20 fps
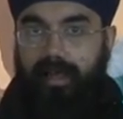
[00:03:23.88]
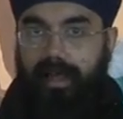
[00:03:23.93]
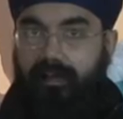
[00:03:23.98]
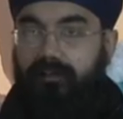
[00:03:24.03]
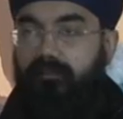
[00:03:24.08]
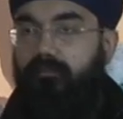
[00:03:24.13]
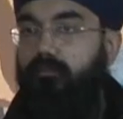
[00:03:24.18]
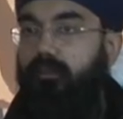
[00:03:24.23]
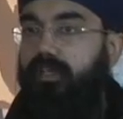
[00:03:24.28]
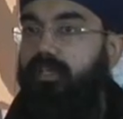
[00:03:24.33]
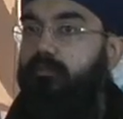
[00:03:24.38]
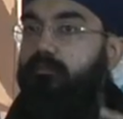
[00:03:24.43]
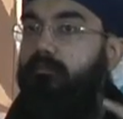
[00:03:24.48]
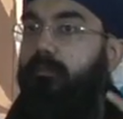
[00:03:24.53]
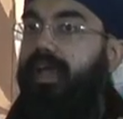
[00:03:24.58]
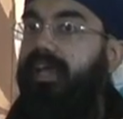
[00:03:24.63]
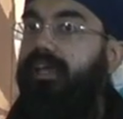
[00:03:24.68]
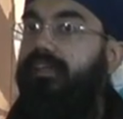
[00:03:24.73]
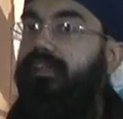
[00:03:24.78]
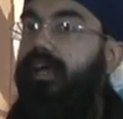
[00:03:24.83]
And when you
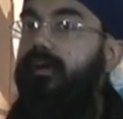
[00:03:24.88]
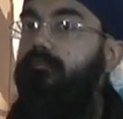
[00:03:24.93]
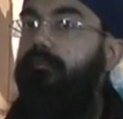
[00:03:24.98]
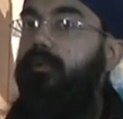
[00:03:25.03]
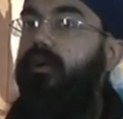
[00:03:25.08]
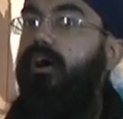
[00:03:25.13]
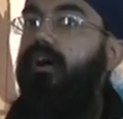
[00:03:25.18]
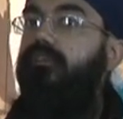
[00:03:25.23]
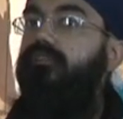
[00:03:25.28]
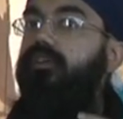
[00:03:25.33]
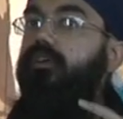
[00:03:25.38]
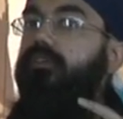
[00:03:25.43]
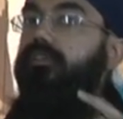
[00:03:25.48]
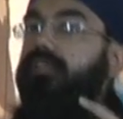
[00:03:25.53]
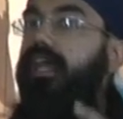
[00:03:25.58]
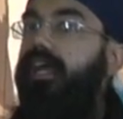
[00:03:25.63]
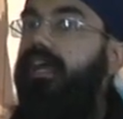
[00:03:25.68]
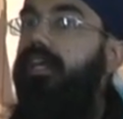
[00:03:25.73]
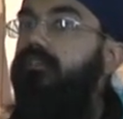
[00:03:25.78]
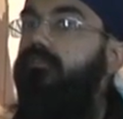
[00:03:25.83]
make that part of your
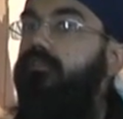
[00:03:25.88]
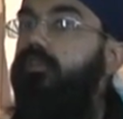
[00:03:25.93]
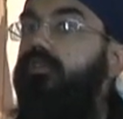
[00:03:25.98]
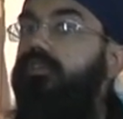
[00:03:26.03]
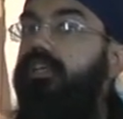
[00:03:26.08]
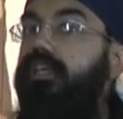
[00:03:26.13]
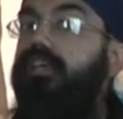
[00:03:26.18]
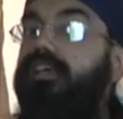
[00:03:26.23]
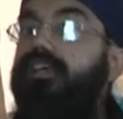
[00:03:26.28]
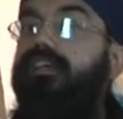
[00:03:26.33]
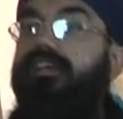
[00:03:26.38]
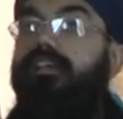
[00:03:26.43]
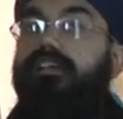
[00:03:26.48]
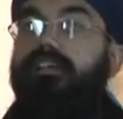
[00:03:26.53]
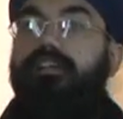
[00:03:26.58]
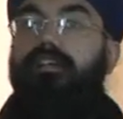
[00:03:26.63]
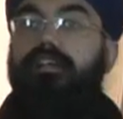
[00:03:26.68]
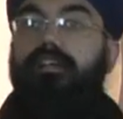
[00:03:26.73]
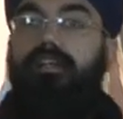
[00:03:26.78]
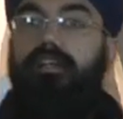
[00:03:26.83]
daily routine,
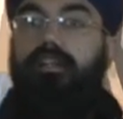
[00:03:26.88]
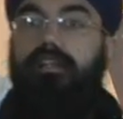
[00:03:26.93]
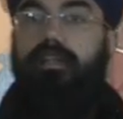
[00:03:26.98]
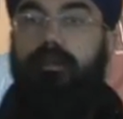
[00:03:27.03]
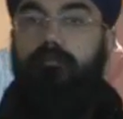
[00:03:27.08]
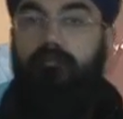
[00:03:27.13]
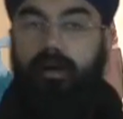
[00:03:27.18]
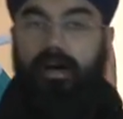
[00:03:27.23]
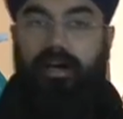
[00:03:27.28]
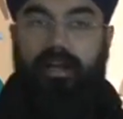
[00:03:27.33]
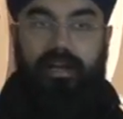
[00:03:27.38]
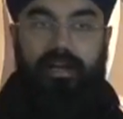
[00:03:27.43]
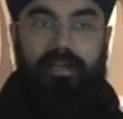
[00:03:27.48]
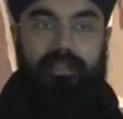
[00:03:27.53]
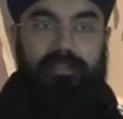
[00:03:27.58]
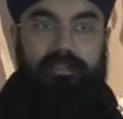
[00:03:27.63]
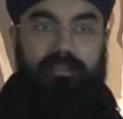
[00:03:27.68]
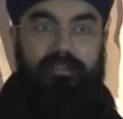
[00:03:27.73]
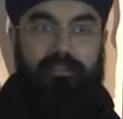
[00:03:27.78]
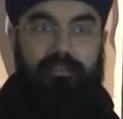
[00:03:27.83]
that
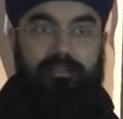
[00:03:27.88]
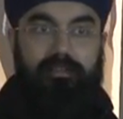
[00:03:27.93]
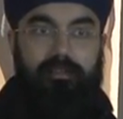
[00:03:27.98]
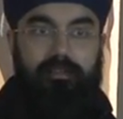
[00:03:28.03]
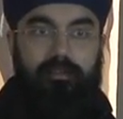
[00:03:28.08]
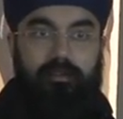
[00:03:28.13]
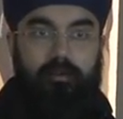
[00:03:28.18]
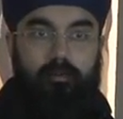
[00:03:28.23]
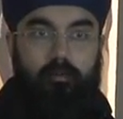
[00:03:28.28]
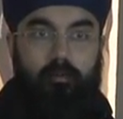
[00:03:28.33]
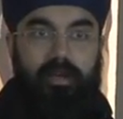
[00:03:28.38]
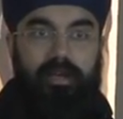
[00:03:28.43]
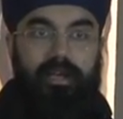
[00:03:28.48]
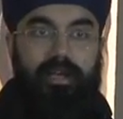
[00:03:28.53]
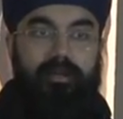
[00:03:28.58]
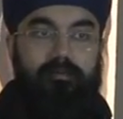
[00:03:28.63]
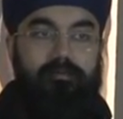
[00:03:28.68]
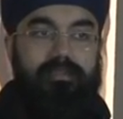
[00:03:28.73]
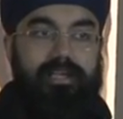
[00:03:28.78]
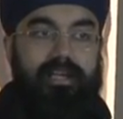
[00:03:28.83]
Maharaj will,
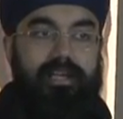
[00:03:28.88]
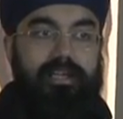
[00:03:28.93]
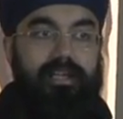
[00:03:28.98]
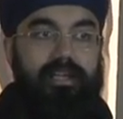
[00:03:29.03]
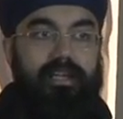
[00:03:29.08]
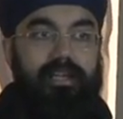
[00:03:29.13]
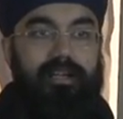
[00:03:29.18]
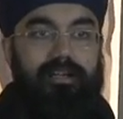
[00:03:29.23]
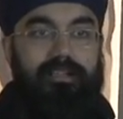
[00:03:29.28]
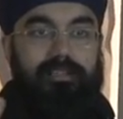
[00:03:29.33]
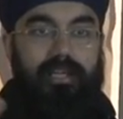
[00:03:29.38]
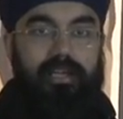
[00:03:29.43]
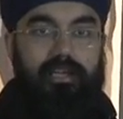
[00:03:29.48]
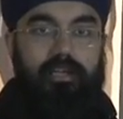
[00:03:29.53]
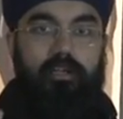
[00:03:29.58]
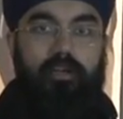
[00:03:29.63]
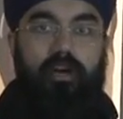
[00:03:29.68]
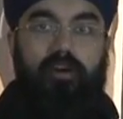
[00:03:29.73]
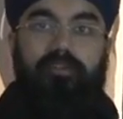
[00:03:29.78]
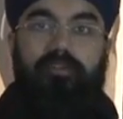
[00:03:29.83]
like I'm saying, he'll
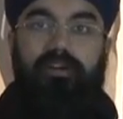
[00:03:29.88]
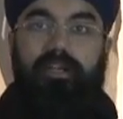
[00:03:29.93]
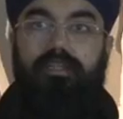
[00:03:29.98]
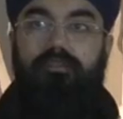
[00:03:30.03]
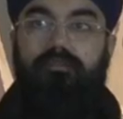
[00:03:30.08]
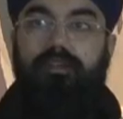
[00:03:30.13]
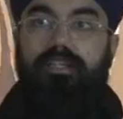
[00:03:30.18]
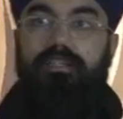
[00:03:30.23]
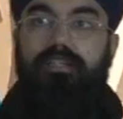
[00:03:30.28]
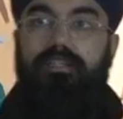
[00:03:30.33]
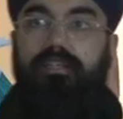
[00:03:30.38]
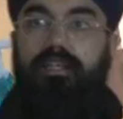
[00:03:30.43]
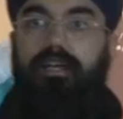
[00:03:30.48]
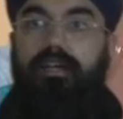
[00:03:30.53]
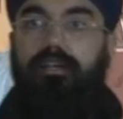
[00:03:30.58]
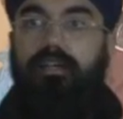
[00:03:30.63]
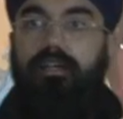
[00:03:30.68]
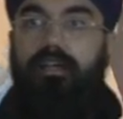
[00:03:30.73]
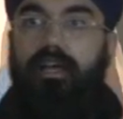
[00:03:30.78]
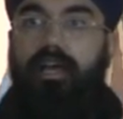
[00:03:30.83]
tick you off in his register
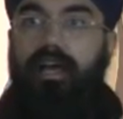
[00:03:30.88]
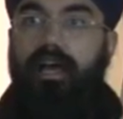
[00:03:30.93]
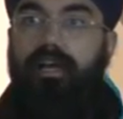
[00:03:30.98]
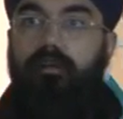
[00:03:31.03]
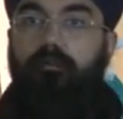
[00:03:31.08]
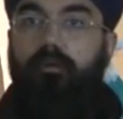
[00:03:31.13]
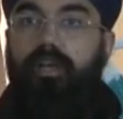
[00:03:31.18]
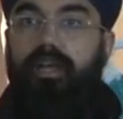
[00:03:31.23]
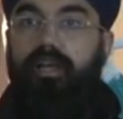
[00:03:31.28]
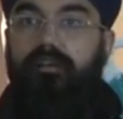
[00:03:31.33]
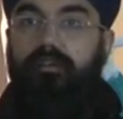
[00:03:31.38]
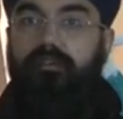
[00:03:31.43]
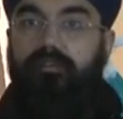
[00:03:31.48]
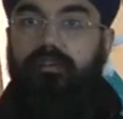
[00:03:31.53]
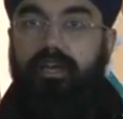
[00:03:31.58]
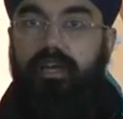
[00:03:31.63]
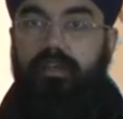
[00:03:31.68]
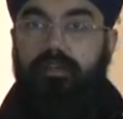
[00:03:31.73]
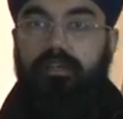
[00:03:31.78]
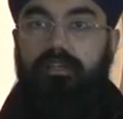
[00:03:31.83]
and he will never
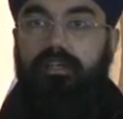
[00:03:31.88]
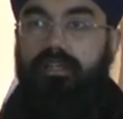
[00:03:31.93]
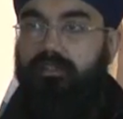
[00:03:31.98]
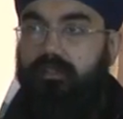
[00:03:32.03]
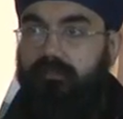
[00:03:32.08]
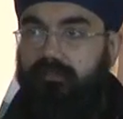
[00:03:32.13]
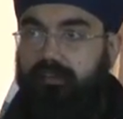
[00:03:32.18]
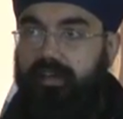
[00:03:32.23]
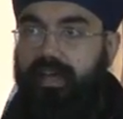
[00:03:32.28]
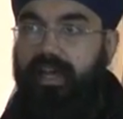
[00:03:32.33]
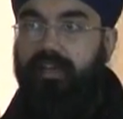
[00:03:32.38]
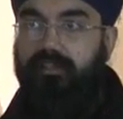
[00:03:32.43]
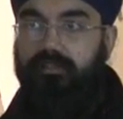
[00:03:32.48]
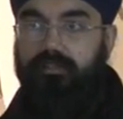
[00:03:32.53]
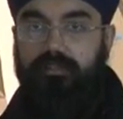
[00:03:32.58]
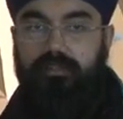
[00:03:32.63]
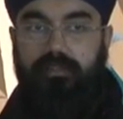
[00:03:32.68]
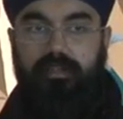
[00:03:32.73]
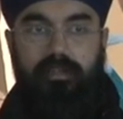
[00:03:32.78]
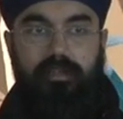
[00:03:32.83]
forget you. He doesn't forget
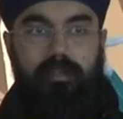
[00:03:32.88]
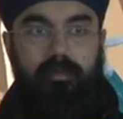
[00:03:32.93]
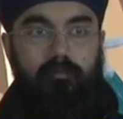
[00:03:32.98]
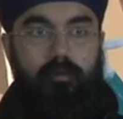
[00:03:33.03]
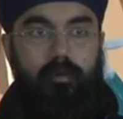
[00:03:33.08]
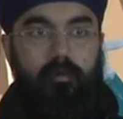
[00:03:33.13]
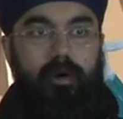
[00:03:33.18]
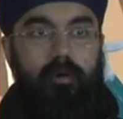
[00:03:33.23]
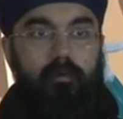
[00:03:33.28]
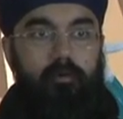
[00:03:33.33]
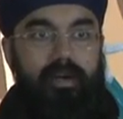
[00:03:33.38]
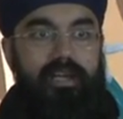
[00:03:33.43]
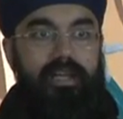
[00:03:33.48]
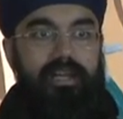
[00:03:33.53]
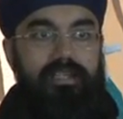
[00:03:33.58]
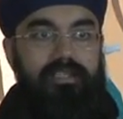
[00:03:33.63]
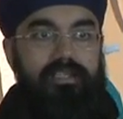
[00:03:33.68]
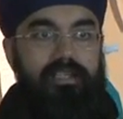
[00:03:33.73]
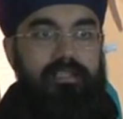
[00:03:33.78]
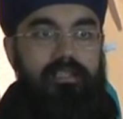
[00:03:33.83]
us. But what
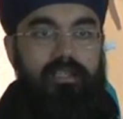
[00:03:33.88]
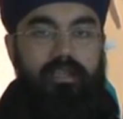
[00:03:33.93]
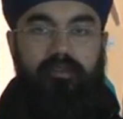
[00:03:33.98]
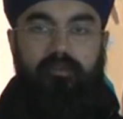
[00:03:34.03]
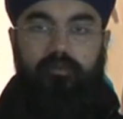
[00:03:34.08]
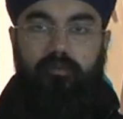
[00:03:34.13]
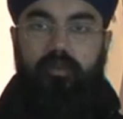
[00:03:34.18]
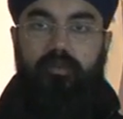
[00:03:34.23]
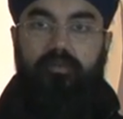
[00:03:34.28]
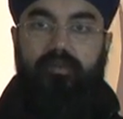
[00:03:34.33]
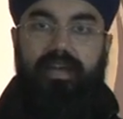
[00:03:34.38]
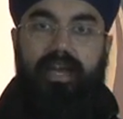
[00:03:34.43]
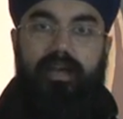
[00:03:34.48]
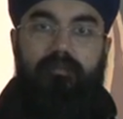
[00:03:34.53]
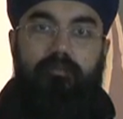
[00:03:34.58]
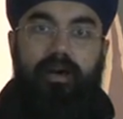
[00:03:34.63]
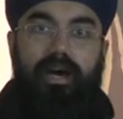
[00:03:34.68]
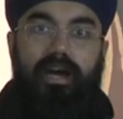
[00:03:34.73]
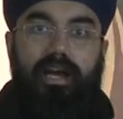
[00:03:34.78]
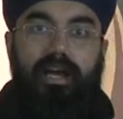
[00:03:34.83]
it is if we
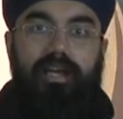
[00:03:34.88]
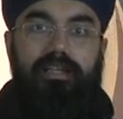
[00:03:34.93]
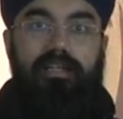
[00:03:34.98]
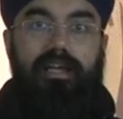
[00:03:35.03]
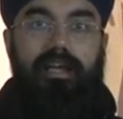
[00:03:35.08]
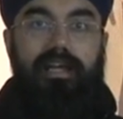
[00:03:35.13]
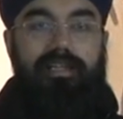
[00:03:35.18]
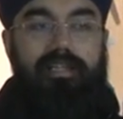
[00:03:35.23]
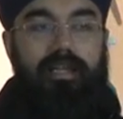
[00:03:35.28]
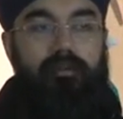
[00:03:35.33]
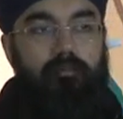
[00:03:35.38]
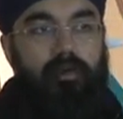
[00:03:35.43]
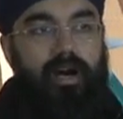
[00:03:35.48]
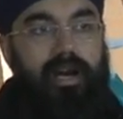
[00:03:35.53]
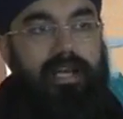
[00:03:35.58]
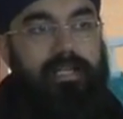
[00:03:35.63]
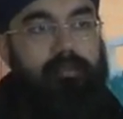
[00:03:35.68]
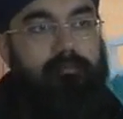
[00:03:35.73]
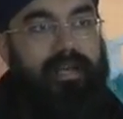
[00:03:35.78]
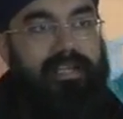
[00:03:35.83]
forget Maharaj, then
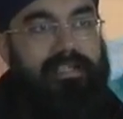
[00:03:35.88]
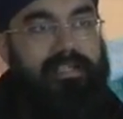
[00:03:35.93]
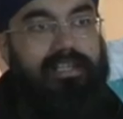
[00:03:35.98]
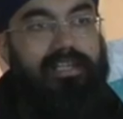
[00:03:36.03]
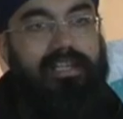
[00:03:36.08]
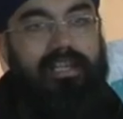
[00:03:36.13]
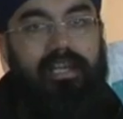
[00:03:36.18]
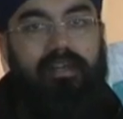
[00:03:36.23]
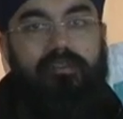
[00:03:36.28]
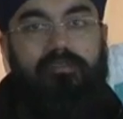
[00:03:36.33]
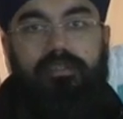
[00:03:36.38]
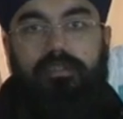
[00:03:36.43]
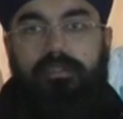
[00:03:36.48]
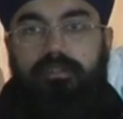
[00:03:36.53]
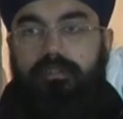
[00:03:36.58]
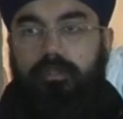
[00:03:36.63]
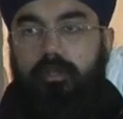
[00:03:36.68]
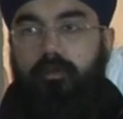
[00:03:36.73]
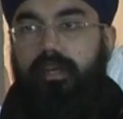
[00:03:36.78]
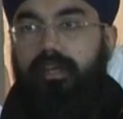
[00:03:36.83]
Maharaj basically leaves
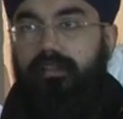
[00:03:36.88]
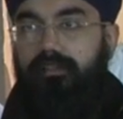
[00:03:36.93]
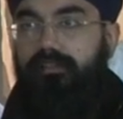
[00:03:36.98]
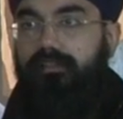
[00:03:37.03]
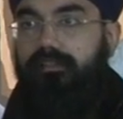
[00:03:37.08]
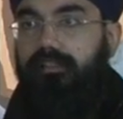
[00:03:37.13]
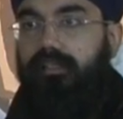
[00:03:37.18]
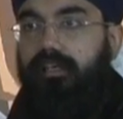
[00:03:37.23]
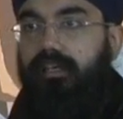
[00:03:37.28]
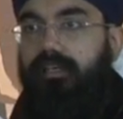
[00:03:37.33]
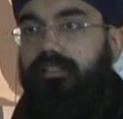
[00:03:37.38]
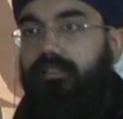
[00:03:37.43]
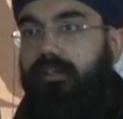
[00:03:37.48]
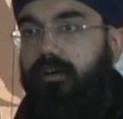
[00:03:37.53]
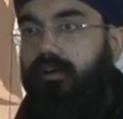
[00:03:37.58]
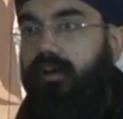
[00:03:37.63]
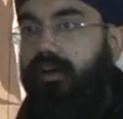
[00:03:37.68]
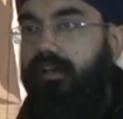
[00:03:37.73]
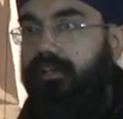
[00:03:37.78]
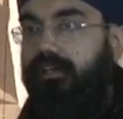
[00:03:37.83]
us to it. He goes,
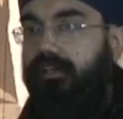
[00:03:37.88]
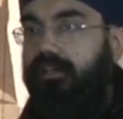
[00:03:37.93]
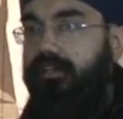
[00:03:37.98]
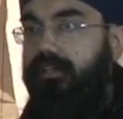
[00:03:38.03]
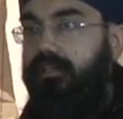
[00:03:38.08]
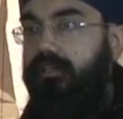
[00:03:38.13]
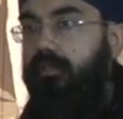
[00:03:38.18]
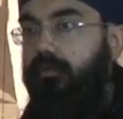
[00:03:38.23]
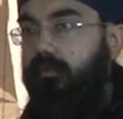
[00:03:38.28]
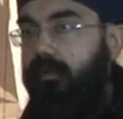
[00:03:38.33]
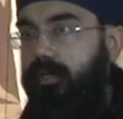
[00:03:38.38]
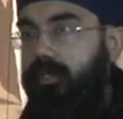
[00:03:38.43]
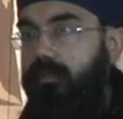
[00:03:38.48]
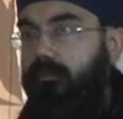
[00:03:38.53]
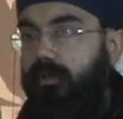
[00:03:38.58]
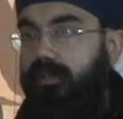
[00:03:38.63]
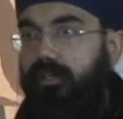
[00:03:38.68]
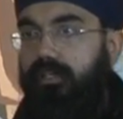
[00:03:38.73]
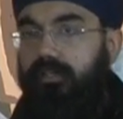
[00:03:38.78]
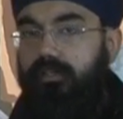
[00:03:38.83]
alright, you do what you
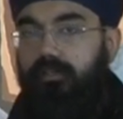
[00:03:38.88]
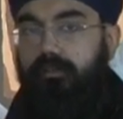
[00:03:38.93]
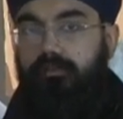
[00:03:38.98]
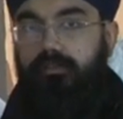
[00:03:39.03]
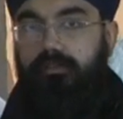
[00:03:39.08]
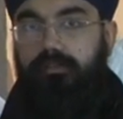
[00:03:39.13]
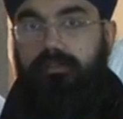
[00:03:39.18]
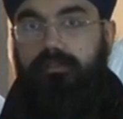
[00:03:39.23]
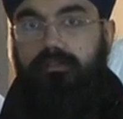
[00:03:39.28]
want to do.